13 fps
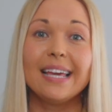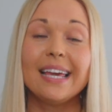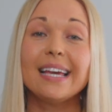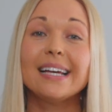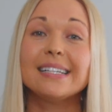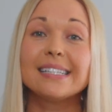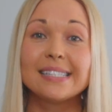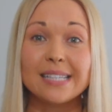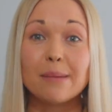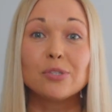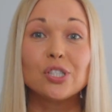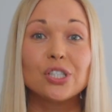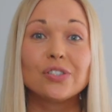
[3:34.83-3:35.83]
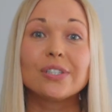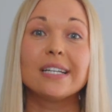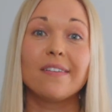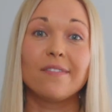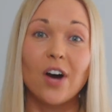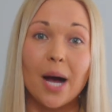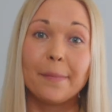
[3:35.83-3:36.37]
and some children
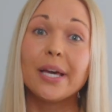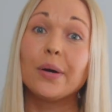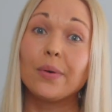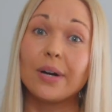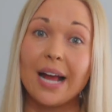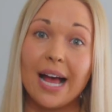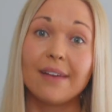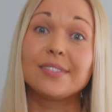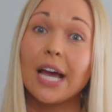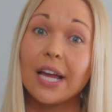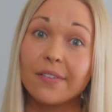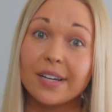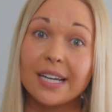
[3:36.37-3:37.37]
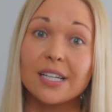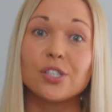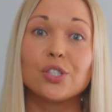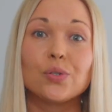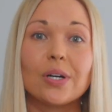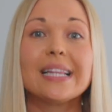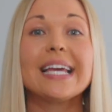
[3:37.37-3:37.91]
vomit or have diarrhea
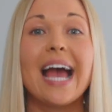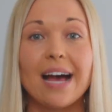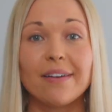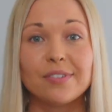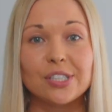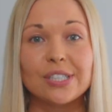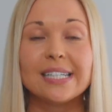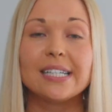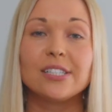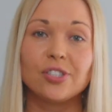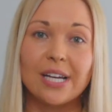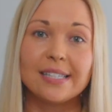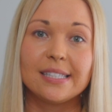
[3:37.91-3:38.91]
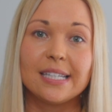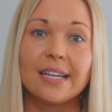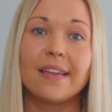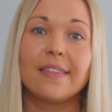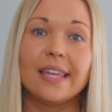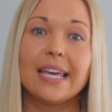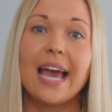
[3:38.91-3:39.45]
shortly after ingesting
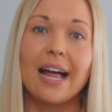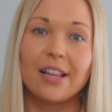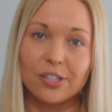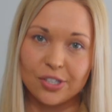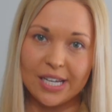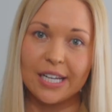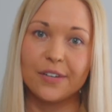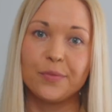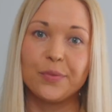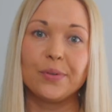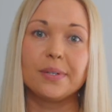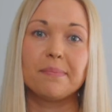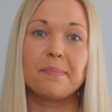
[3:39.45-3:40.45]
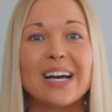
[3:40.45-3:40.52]
the allergenic food.